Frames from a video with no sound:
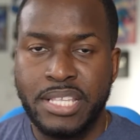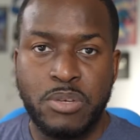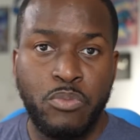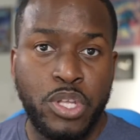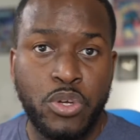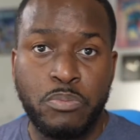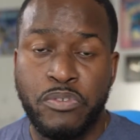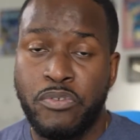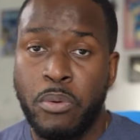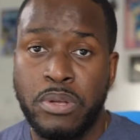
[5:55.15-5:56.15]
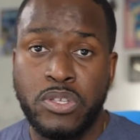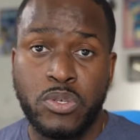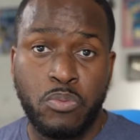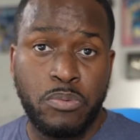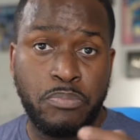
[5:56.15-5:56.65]
some really good performance
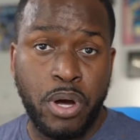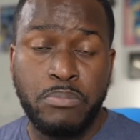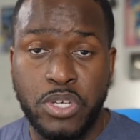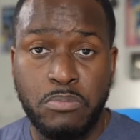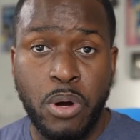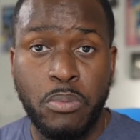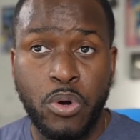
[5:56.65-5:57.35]
with PubG Mobile